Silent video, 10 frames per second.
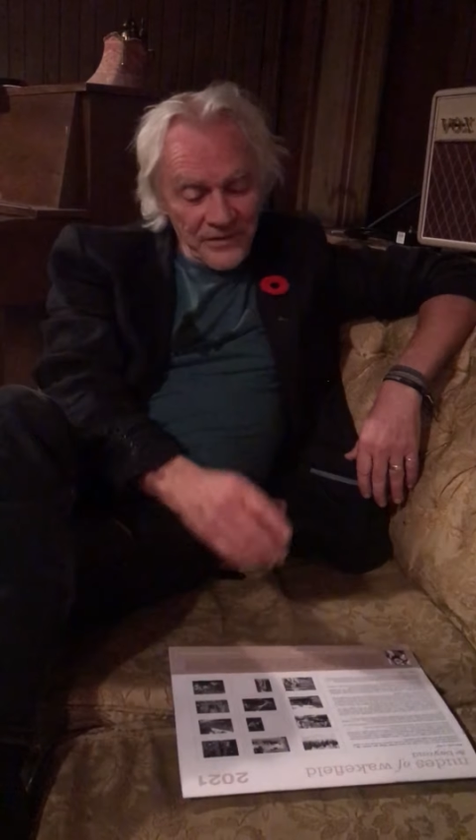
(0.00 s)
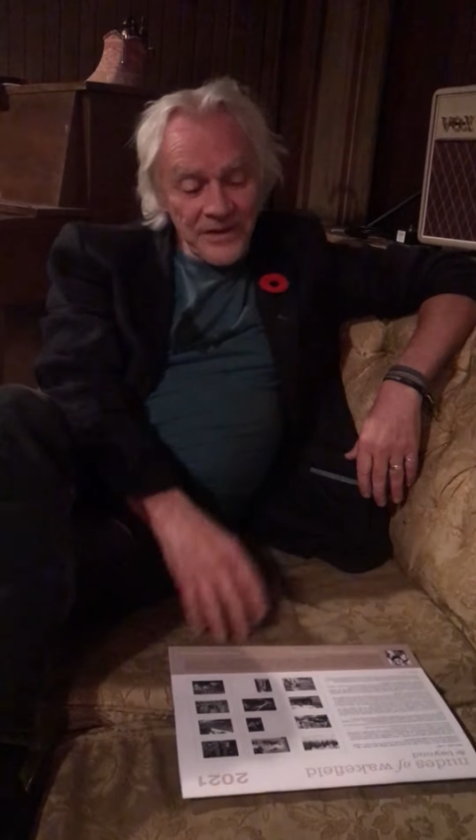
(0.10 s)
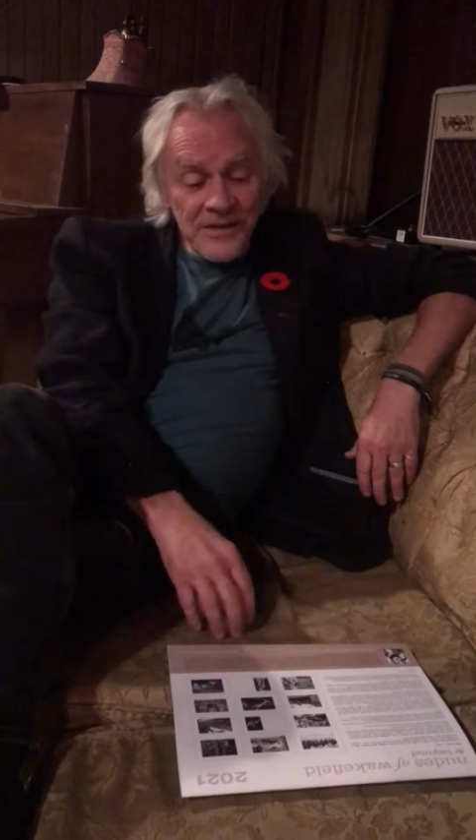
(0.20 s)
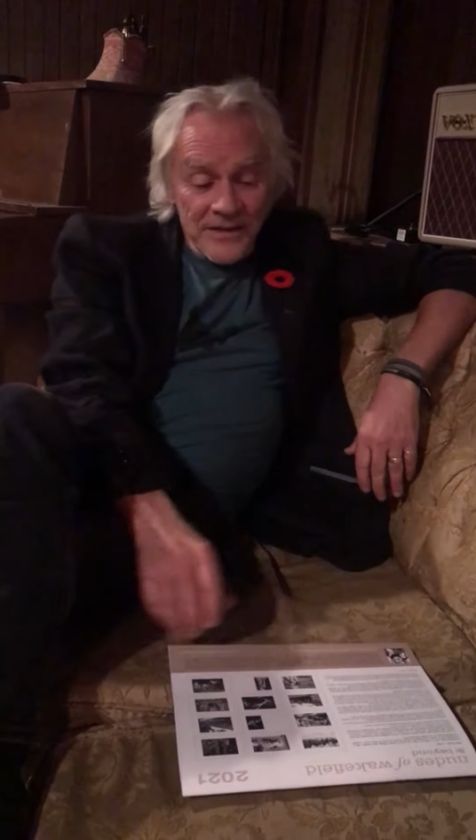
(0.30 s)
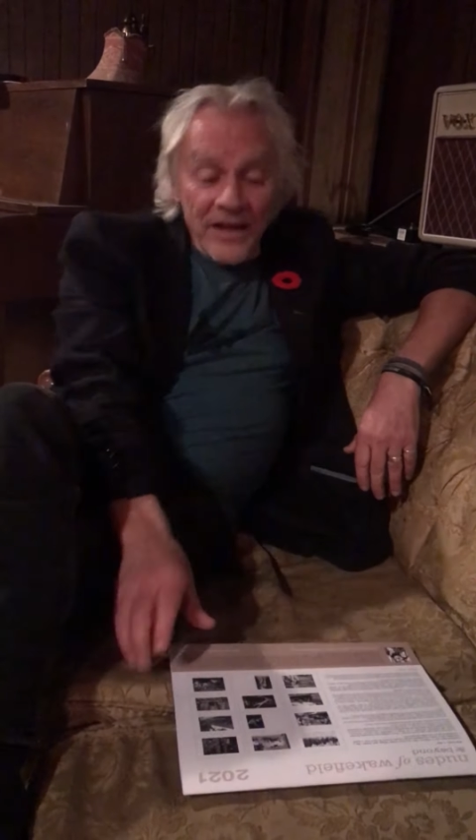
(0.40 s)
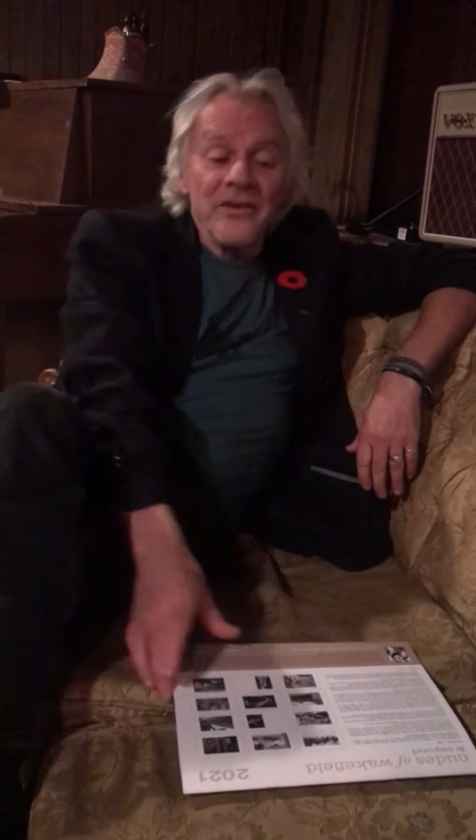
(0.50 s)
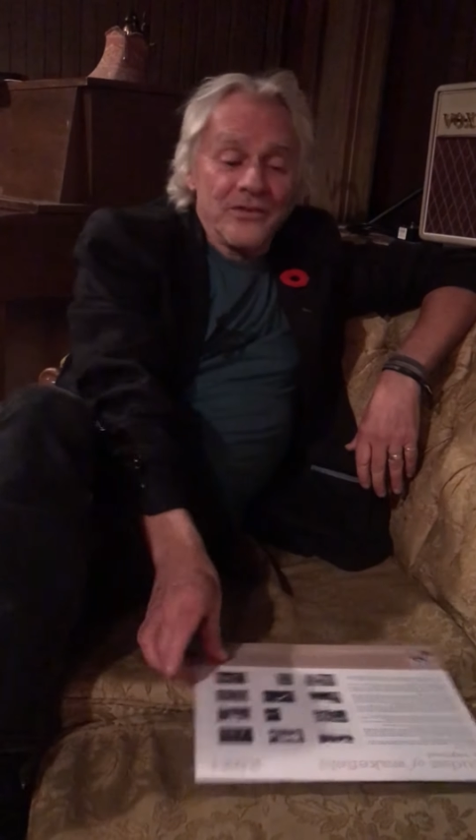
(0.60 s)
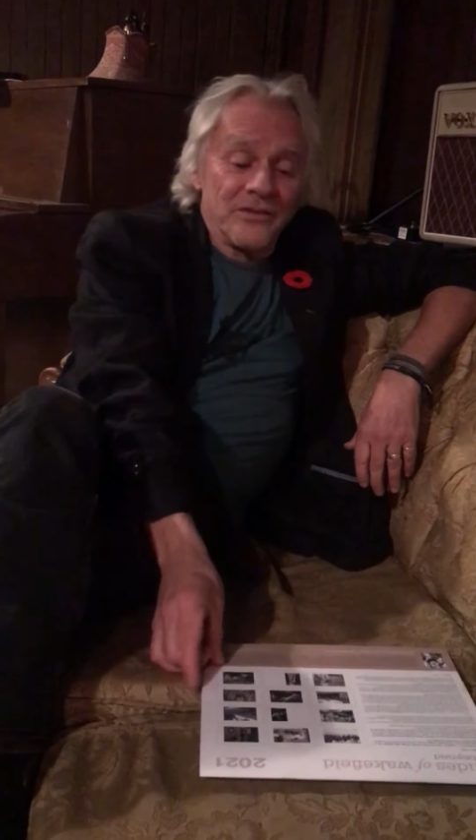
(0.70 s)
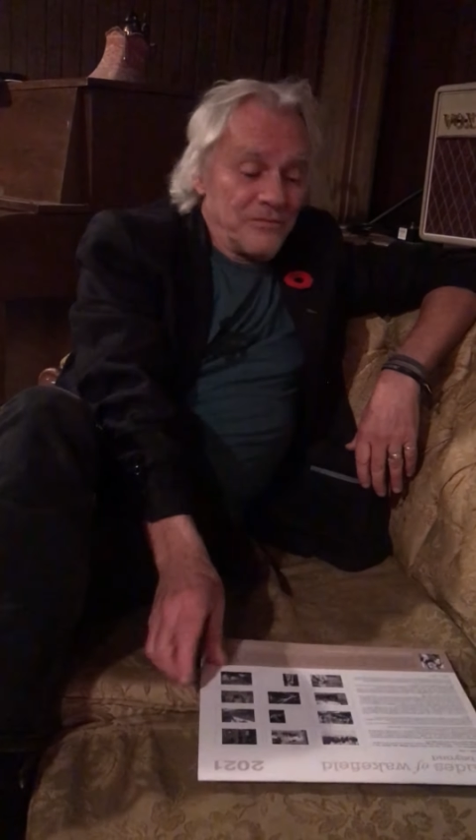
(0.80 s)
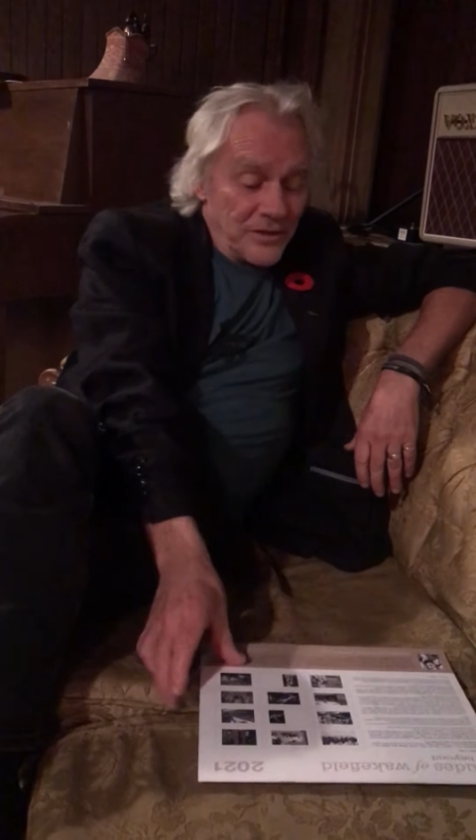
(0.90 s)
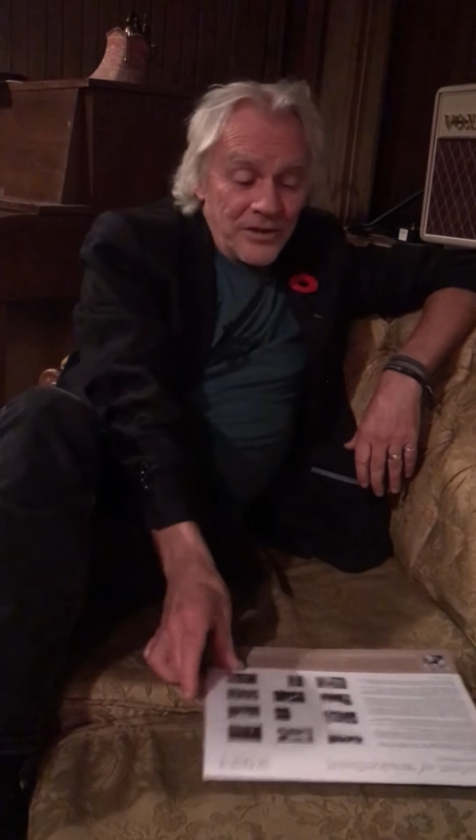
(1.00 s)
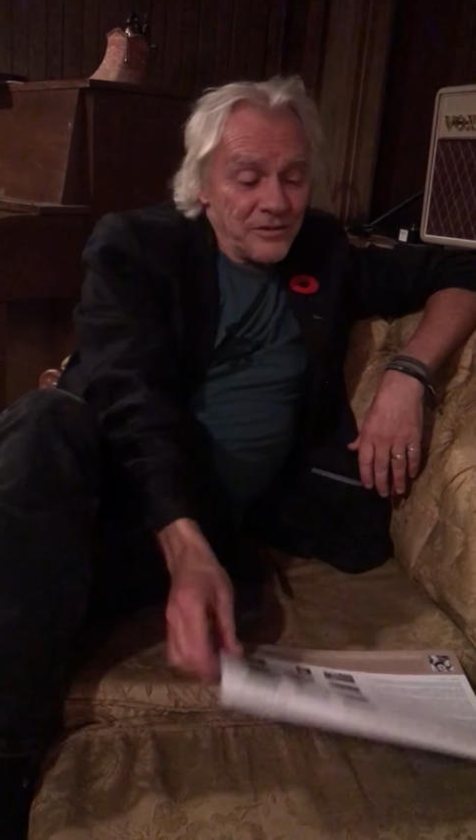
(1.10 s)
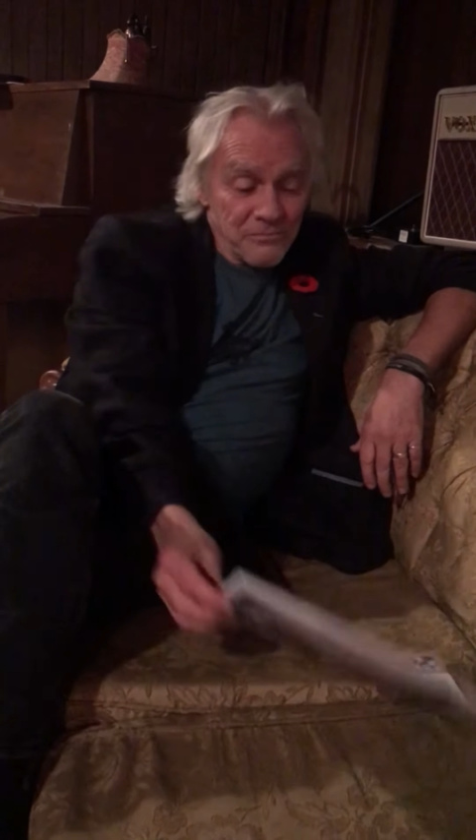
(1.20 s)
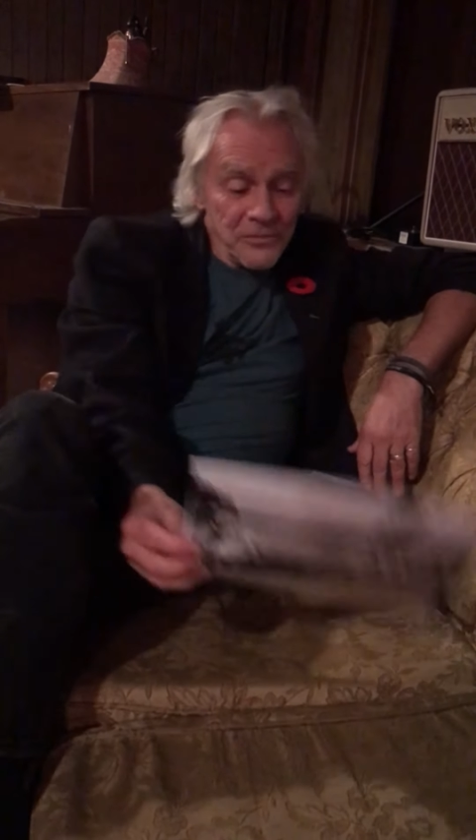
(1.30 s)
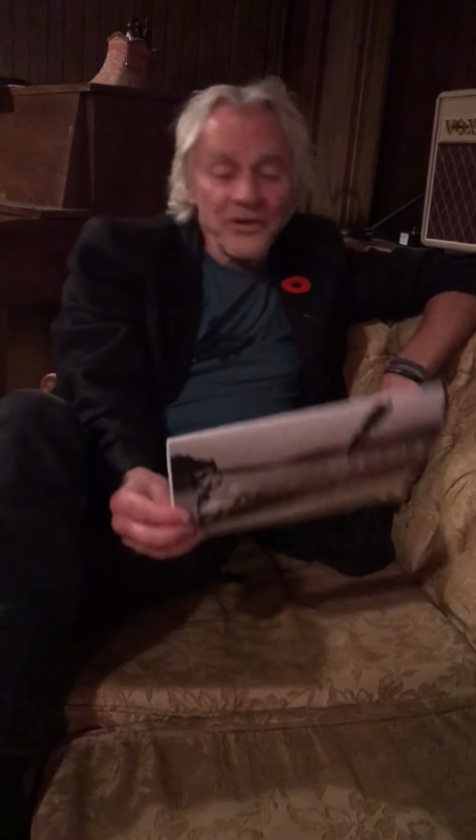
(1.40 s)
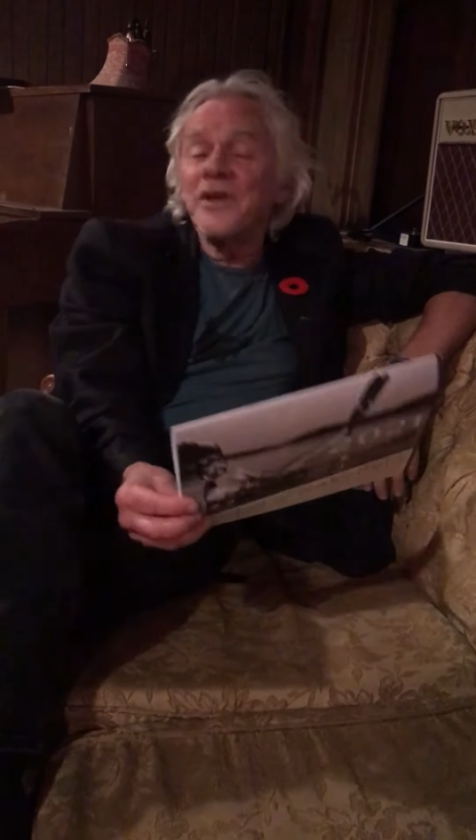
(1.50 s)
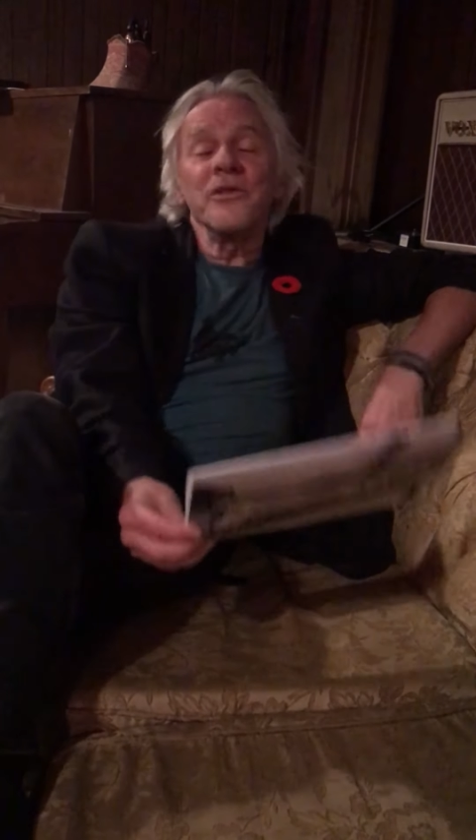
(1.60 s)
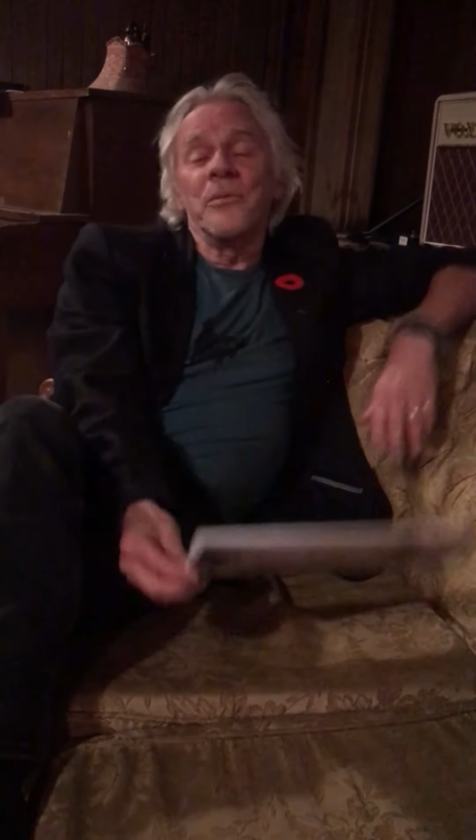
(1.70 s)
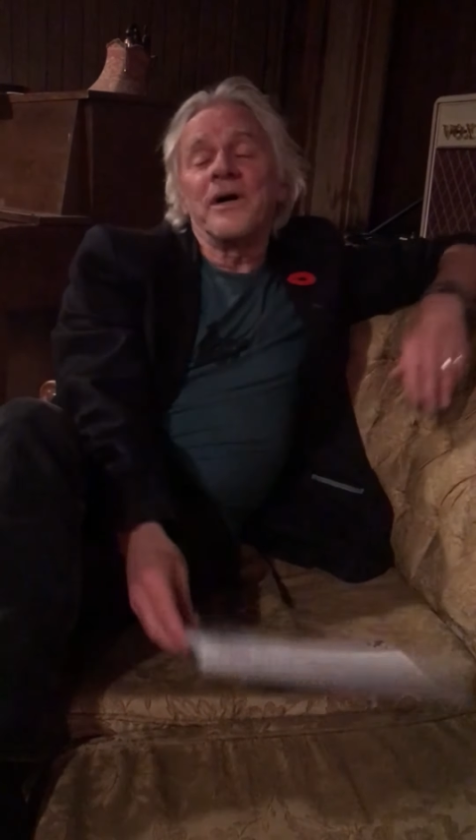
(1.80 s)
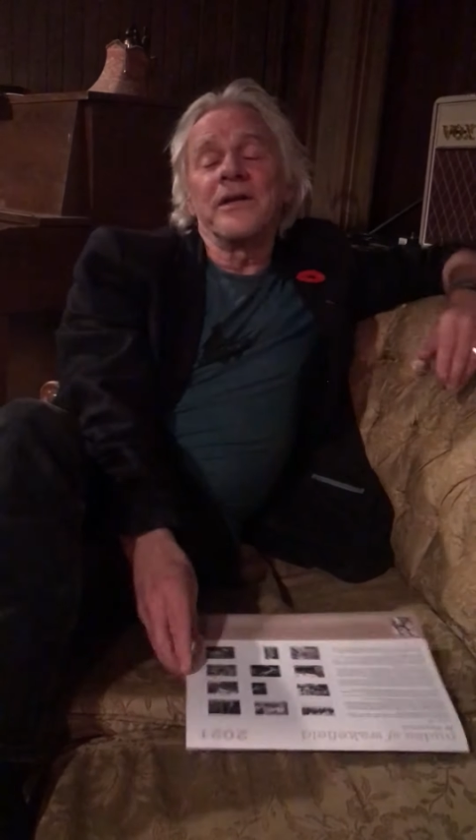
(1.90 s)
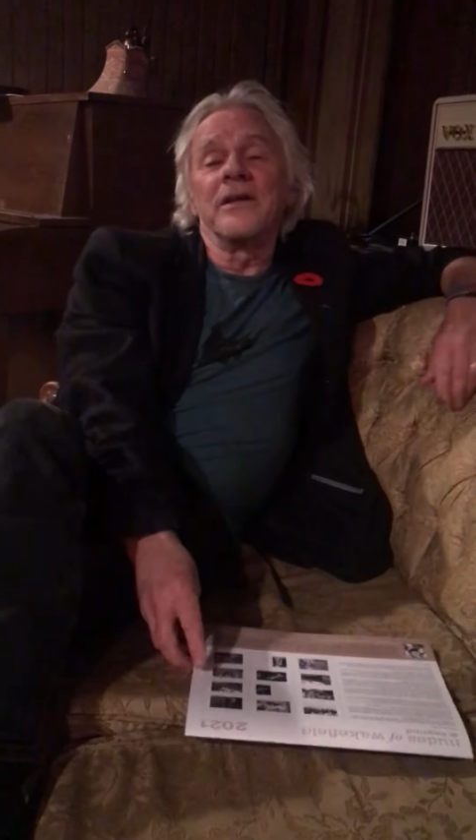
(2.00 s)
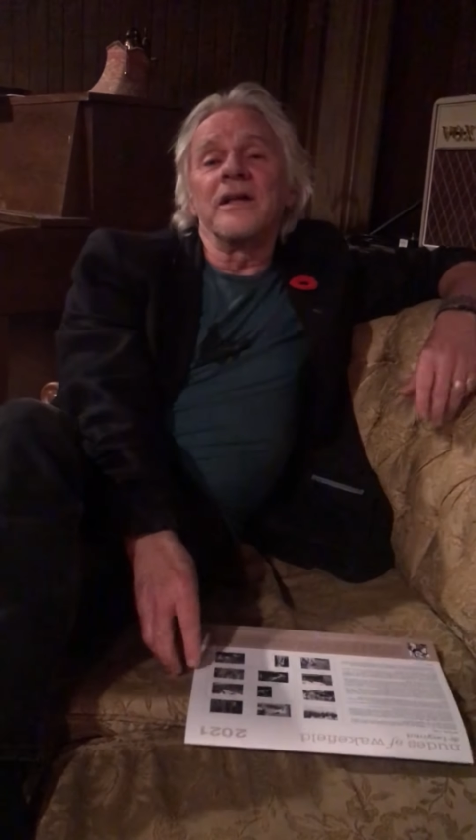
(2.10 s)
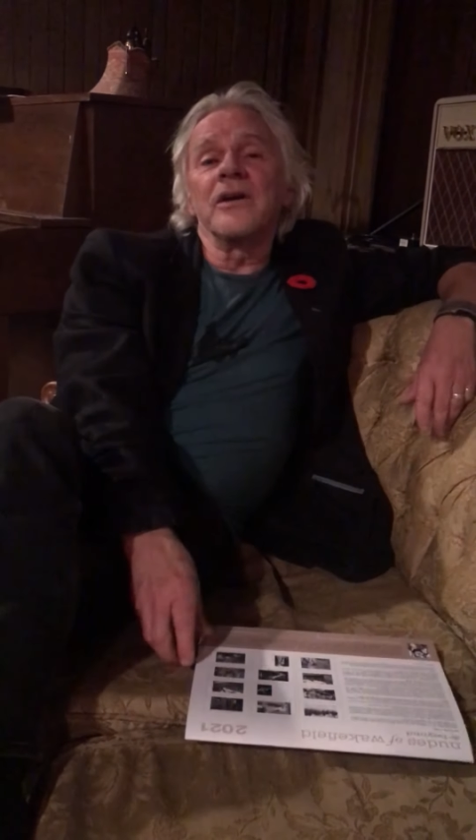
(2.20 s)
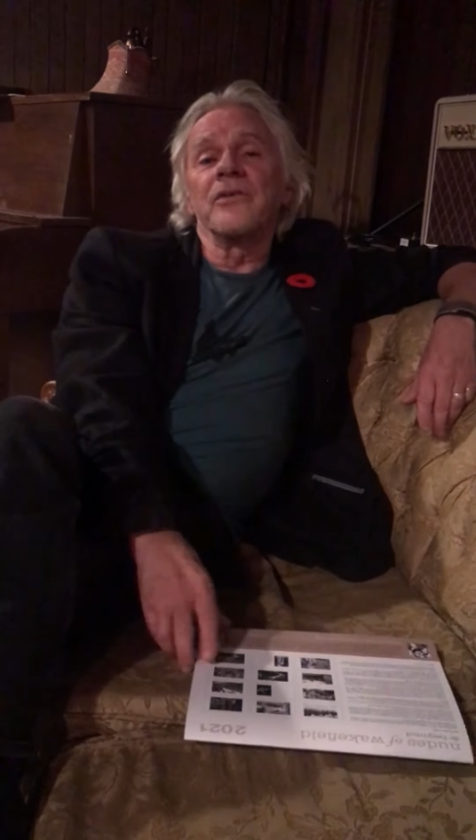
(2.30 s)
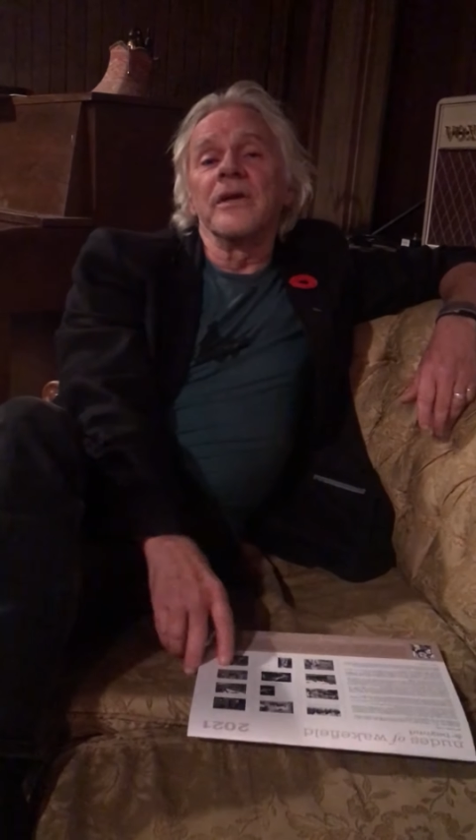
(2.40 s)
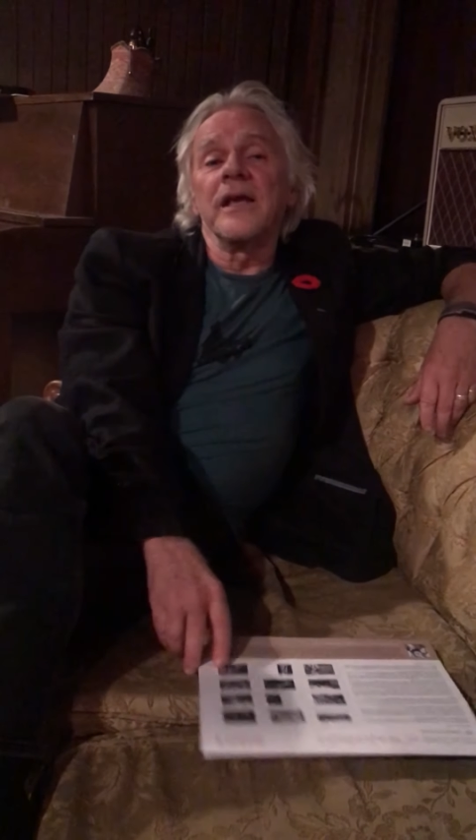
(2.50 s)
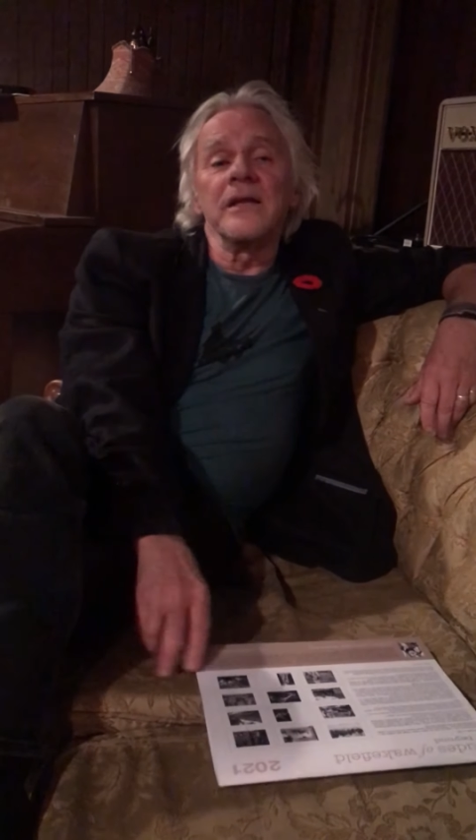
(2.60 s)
Mm-hmm. It is singing so, body electric,